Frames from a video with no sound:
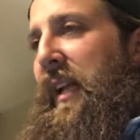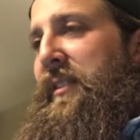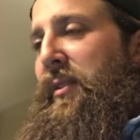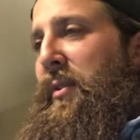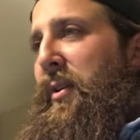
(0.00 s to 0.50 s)

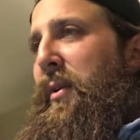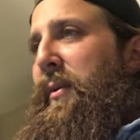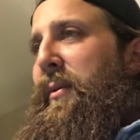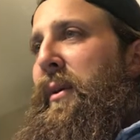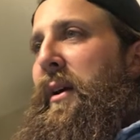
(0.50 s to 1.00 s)
So don't
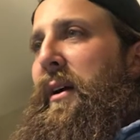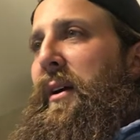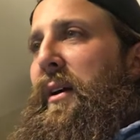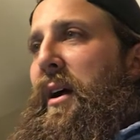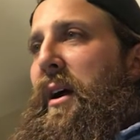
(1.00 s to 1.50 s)
know
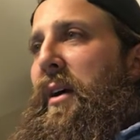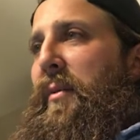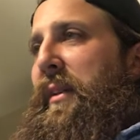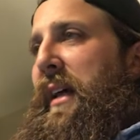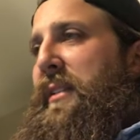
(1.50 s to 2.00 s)

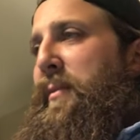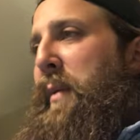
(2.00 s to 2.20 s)
what that's